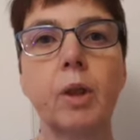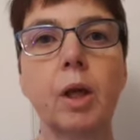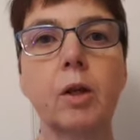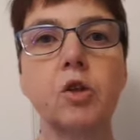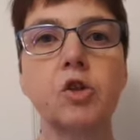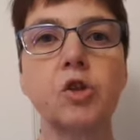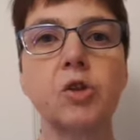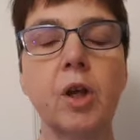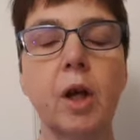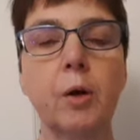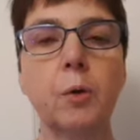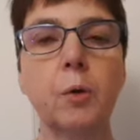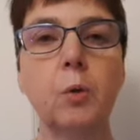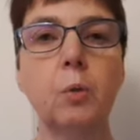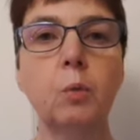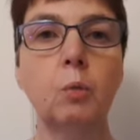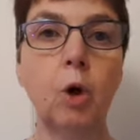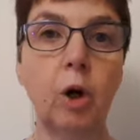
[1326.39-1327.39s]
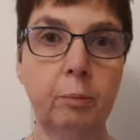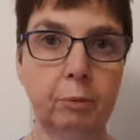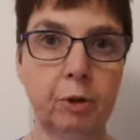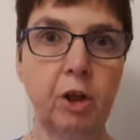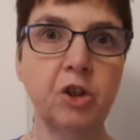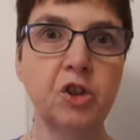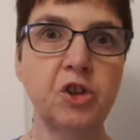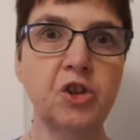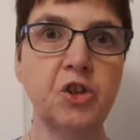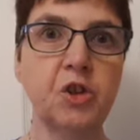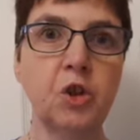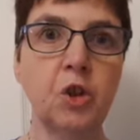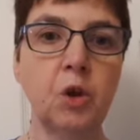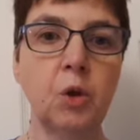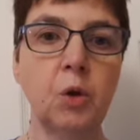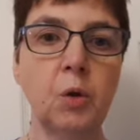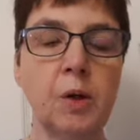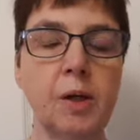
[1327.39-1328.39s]
So what I'm going to
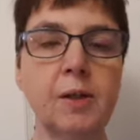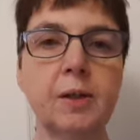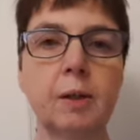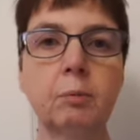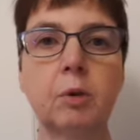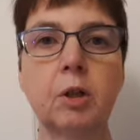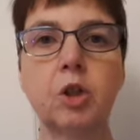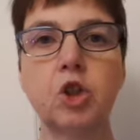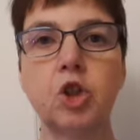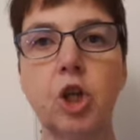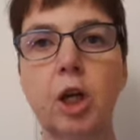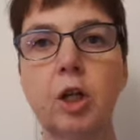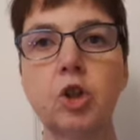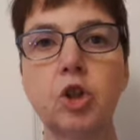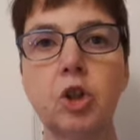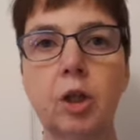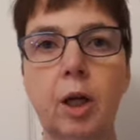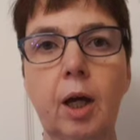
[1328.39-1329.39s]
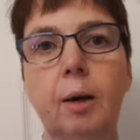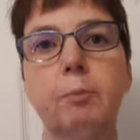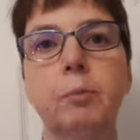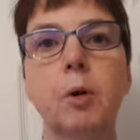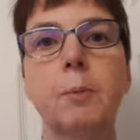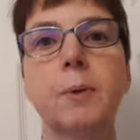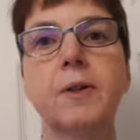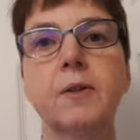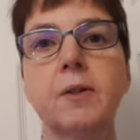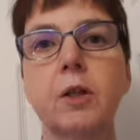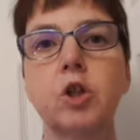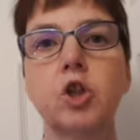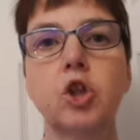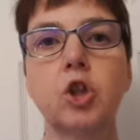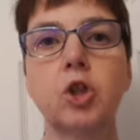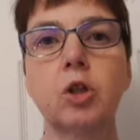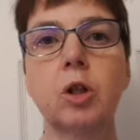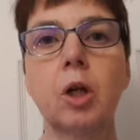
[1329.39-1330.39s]
do is I'm going to change the camera
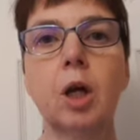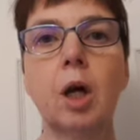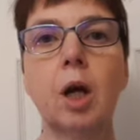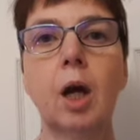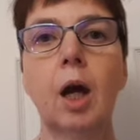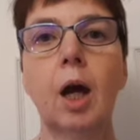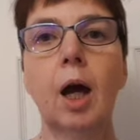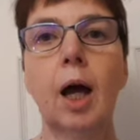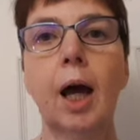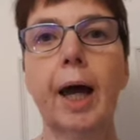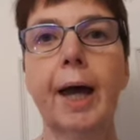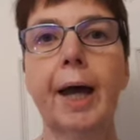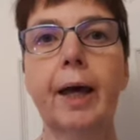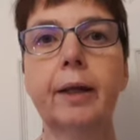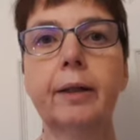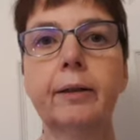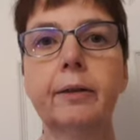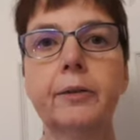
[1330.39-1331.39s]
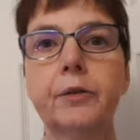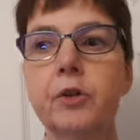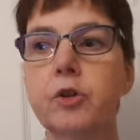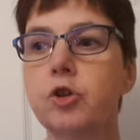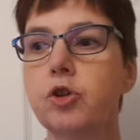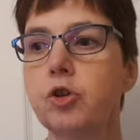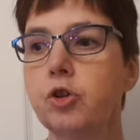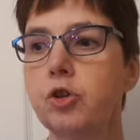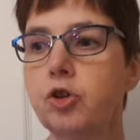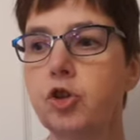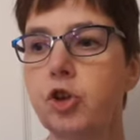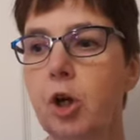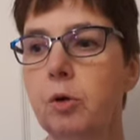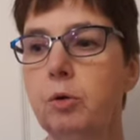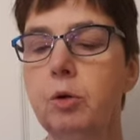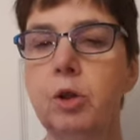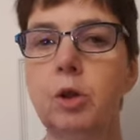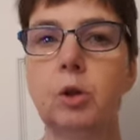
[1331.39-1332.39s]
position and show
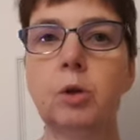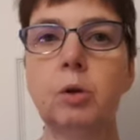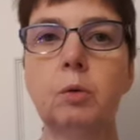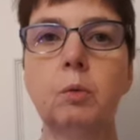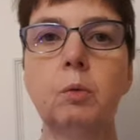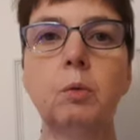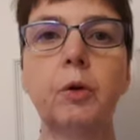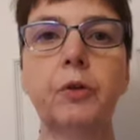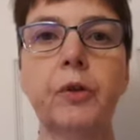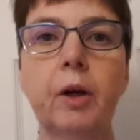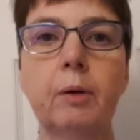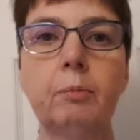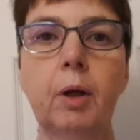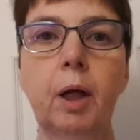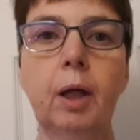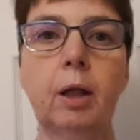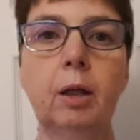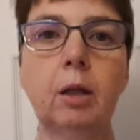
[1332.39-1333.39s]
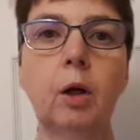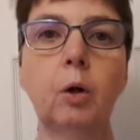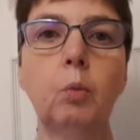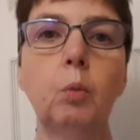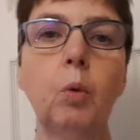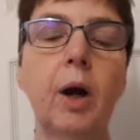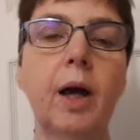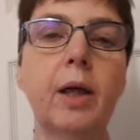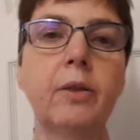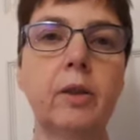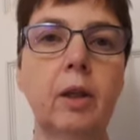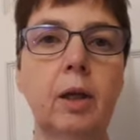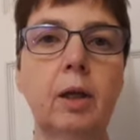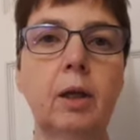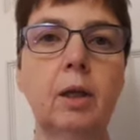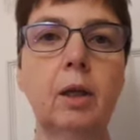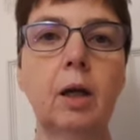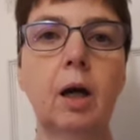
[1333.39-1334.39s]
you what I mean and where
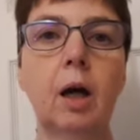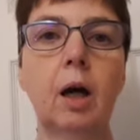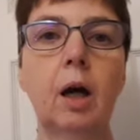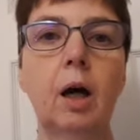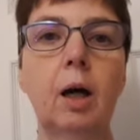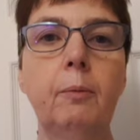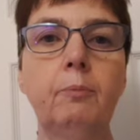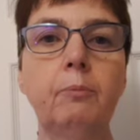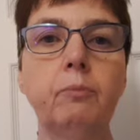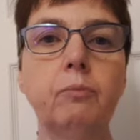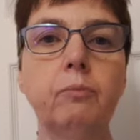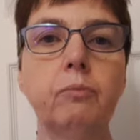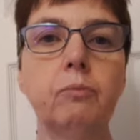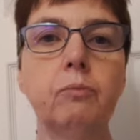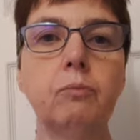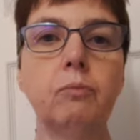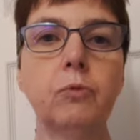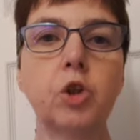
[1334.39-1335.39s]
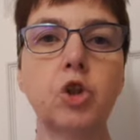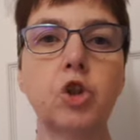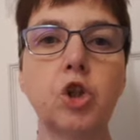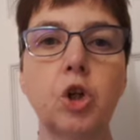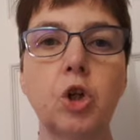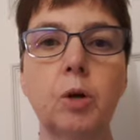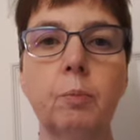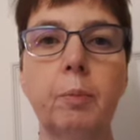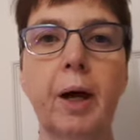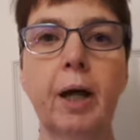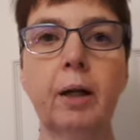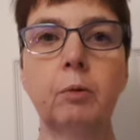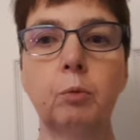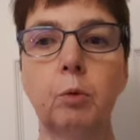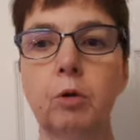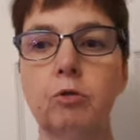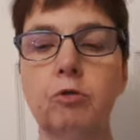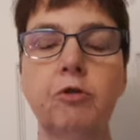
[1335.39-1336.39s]
the shirt pattern
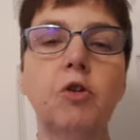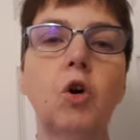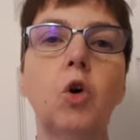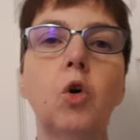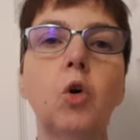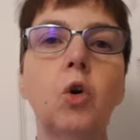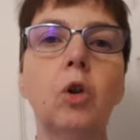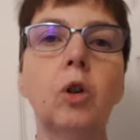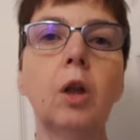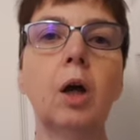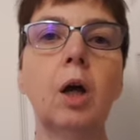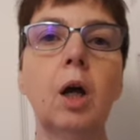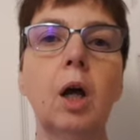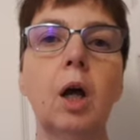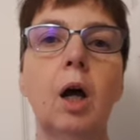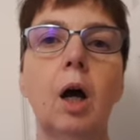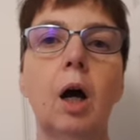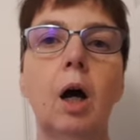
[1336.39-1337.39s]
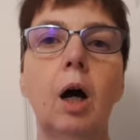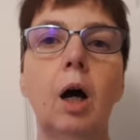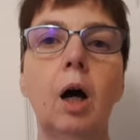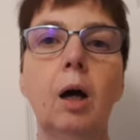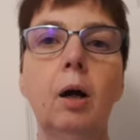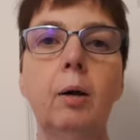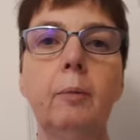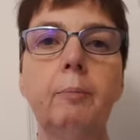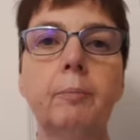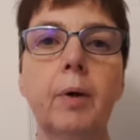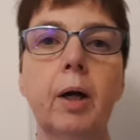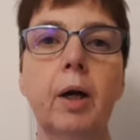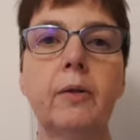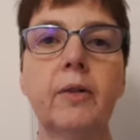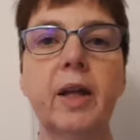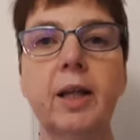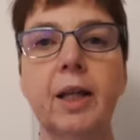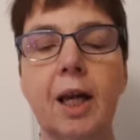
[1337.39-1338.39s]
will fall, and
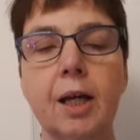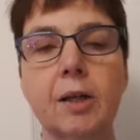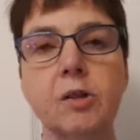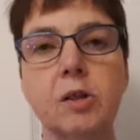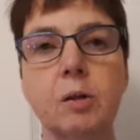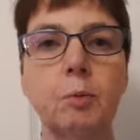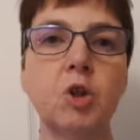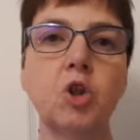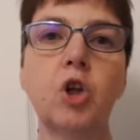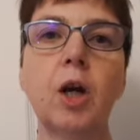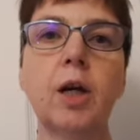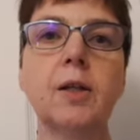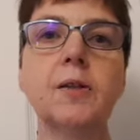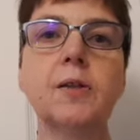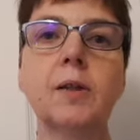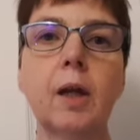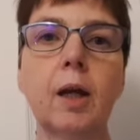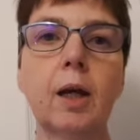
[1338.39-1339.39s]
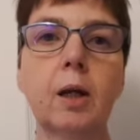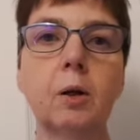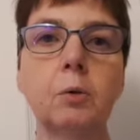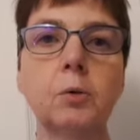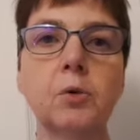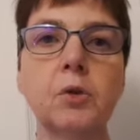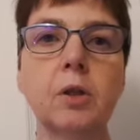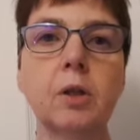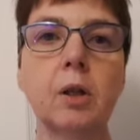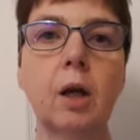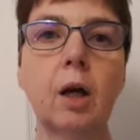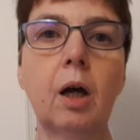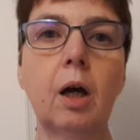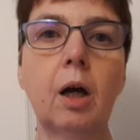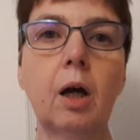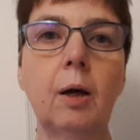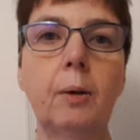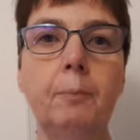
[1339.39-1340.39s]
then it has to be traced out,
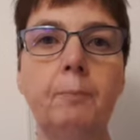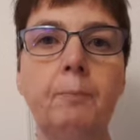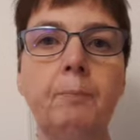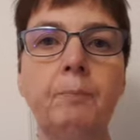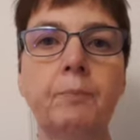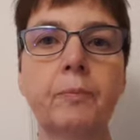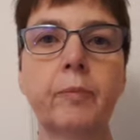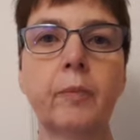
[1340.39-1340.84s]
and